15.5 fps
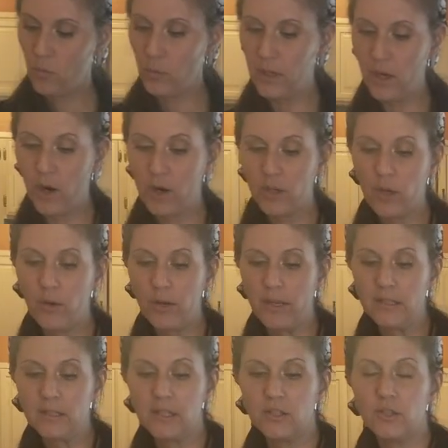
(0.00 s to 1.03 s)
We are
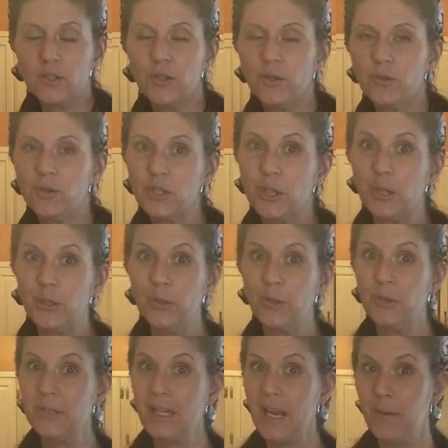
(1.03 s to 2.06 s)
going to do
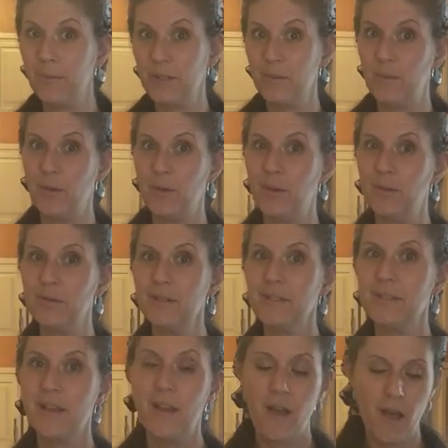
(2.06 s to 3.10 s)
2
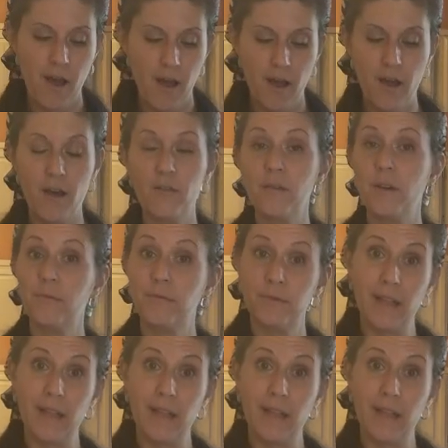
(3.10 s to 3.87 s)
tablespoons of